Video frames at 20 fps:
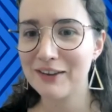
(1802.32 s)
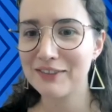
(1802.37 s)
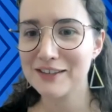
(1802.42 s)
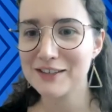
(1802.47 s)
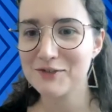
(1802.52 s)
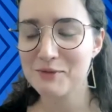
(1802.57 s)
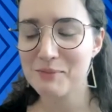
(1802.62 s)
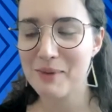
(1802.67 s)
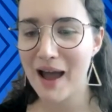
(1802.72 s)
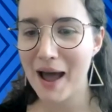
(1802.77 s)

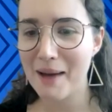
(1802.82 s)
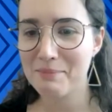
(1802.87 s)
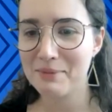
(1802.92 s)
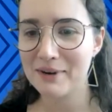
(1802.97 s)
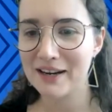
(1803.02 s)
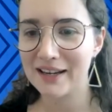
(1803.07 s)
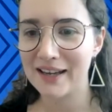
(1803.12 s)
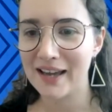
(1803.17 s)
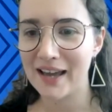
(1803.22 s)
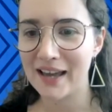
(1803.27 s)
this from
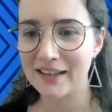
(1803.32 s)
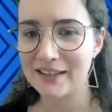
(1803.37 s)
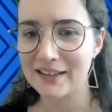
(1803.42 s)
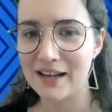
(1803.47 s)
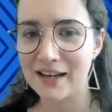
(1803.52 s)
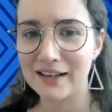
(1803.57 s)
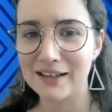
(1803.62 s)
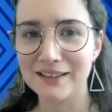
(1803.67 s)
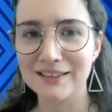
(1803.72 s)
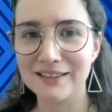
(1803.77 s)
happening and
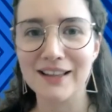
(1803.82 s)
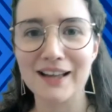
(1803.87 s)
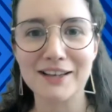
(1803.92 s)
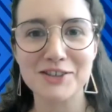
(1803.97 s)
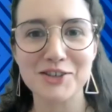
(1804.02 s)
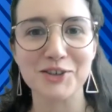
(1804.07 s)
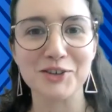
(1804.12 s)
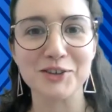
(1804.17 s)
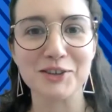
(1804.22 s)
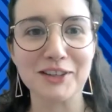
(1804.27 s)

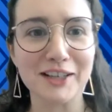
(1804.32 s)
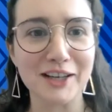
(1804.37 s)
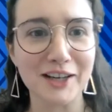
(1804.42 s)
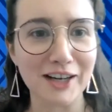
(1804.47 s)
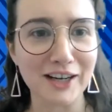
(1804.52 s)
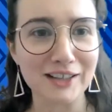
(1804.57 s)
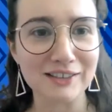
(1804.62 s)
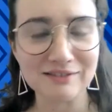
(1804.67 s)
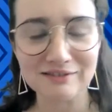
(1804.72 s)
collect earlier?